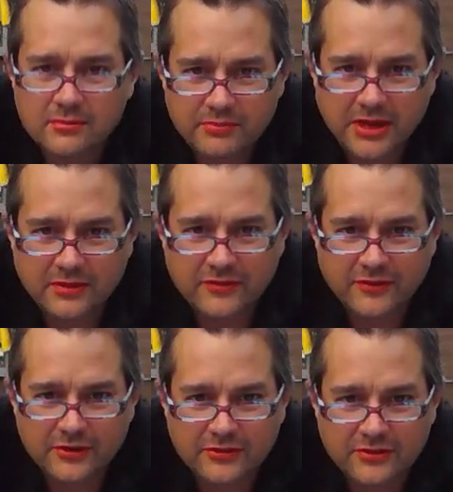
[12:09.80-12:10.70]
being the
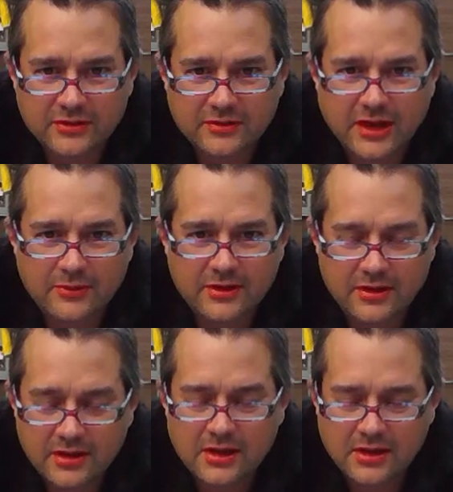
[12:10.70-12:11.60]
first that we
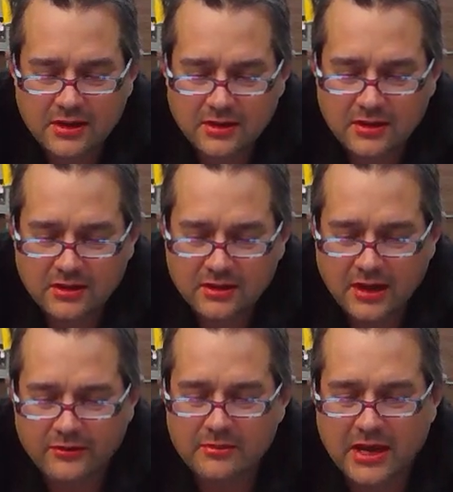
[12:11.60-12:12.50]

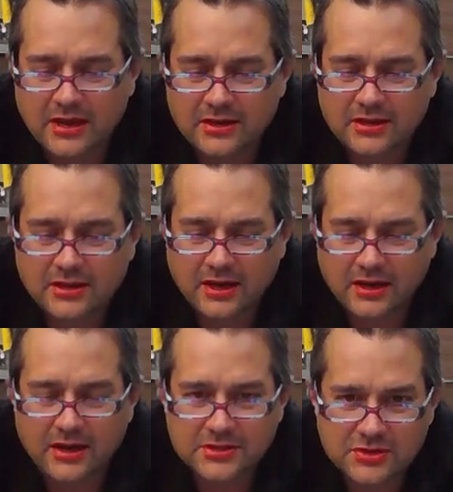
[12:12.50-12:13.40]
ever made
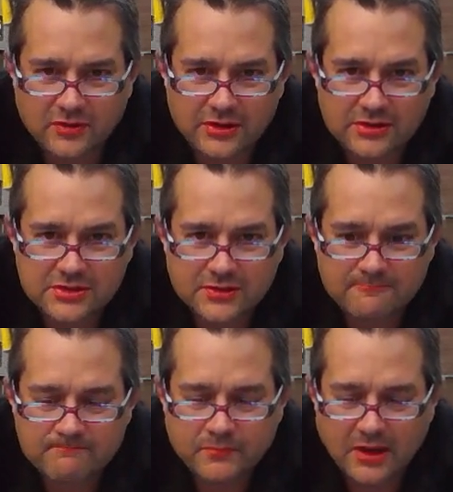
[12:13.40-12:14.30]
at Two Vintners,
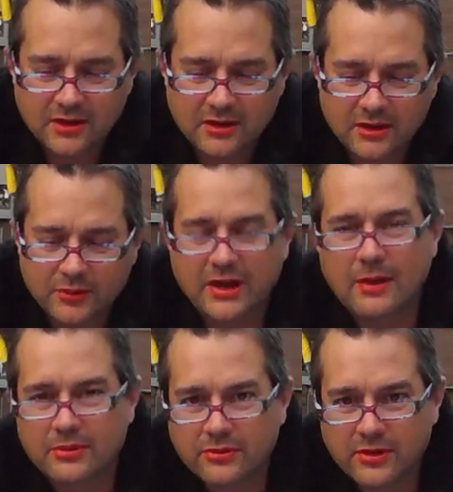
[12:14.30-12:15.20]
I'm really
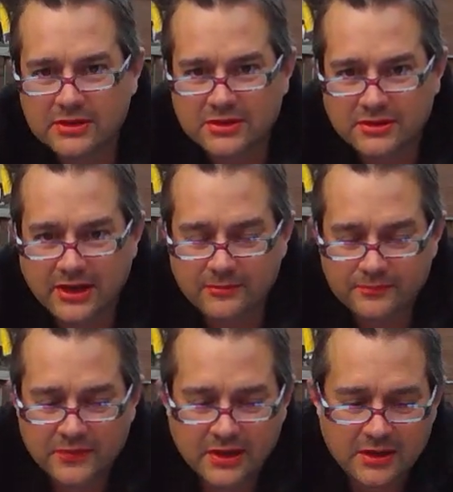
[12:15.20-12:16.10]
happy with the way it turned out.
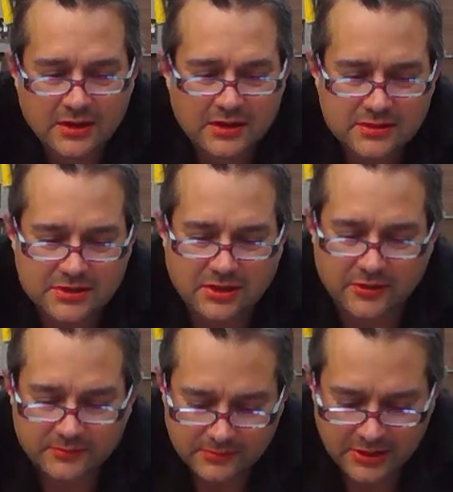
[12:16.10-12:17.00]
So